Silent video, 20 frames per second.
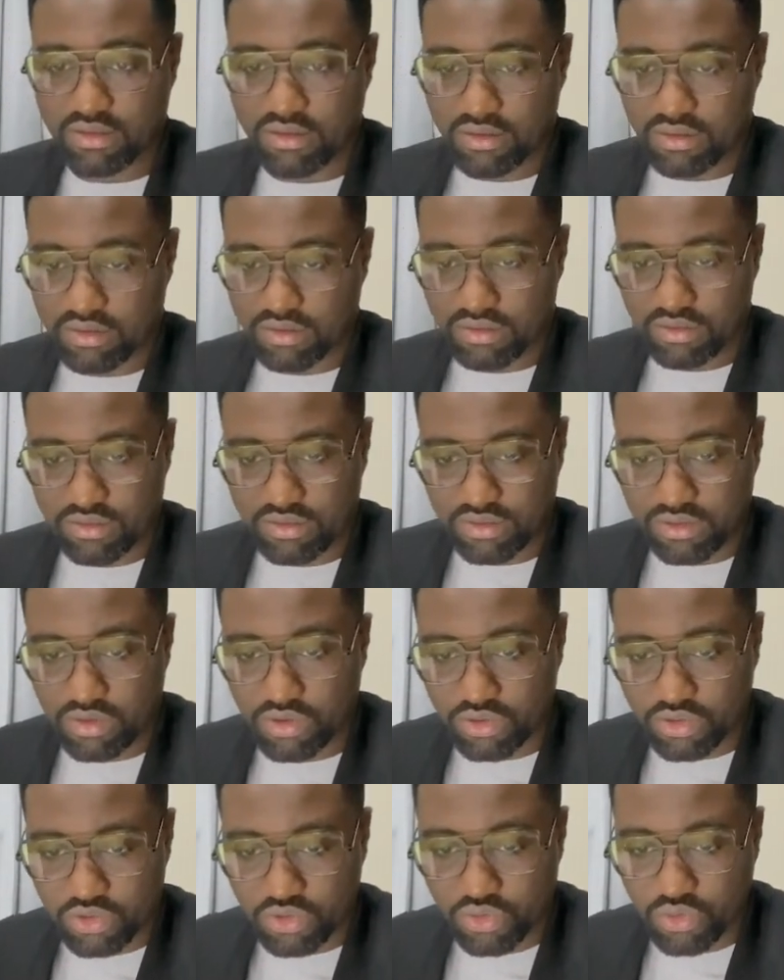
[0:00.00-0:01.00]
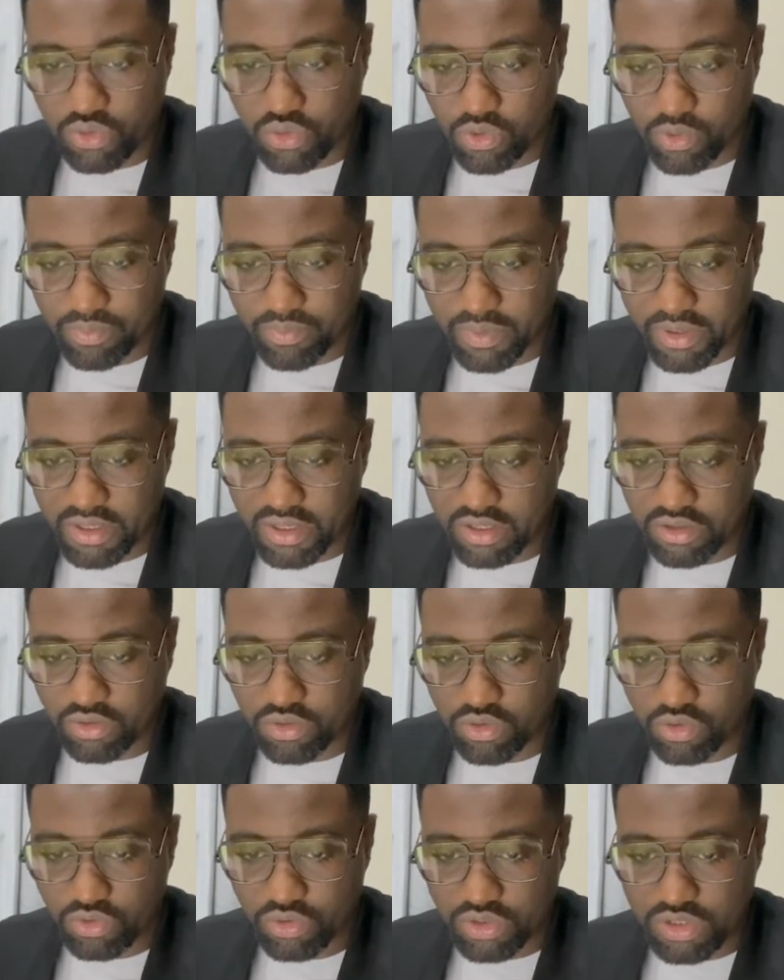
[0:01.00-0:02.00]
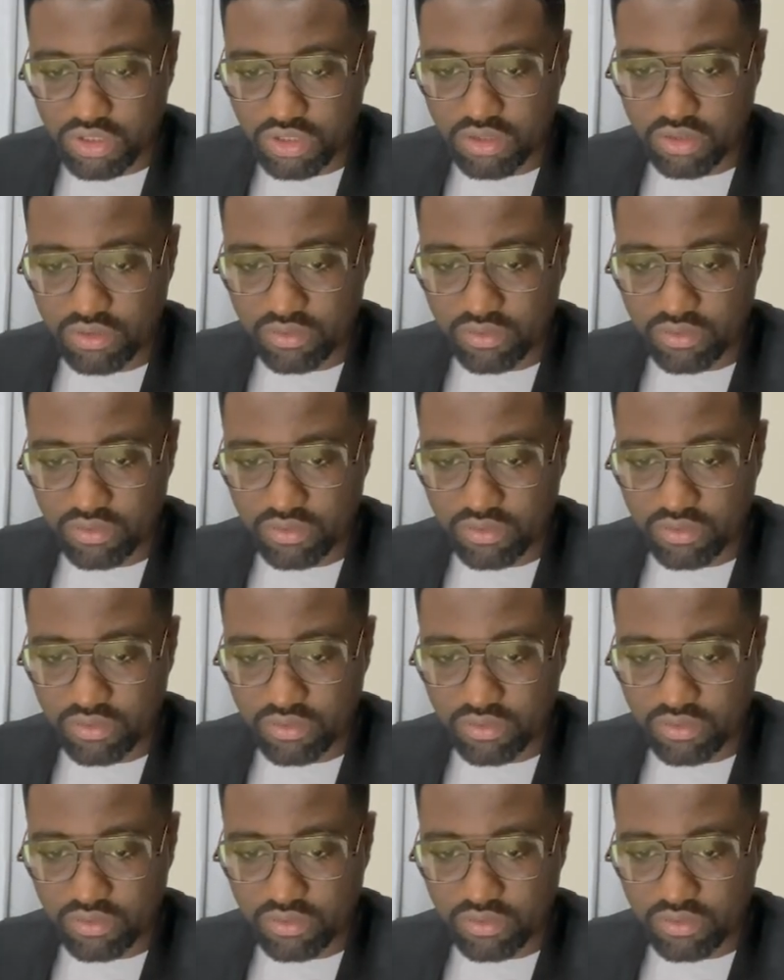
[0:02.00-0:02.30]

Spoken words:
It's also open and close.